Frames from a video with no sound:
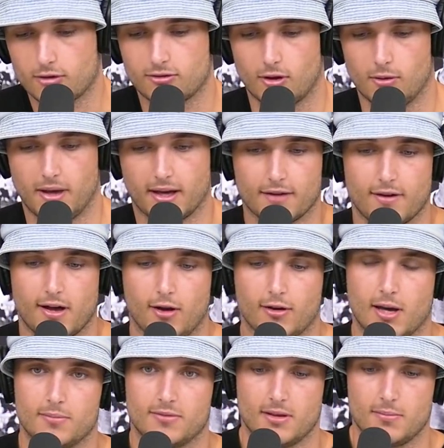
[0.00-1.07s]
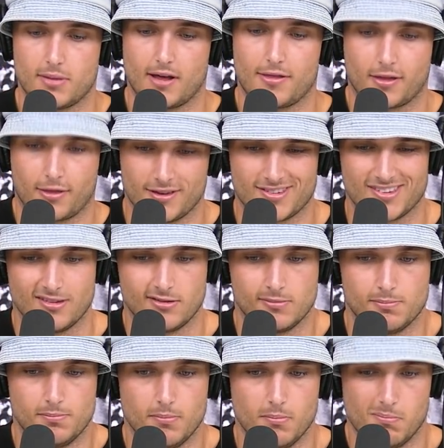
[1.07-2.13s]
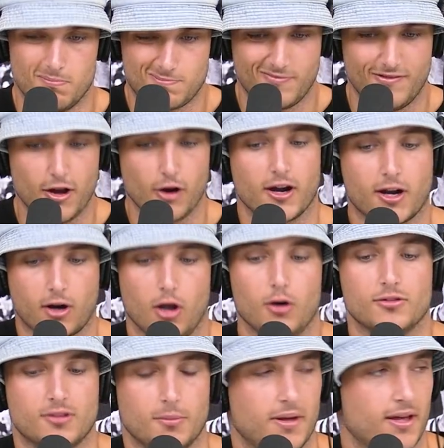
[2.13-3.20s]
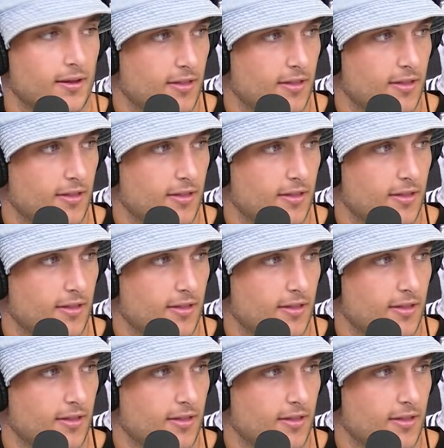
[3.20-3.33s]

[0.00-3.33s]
so Ikavala comes in, but I think this is very close to being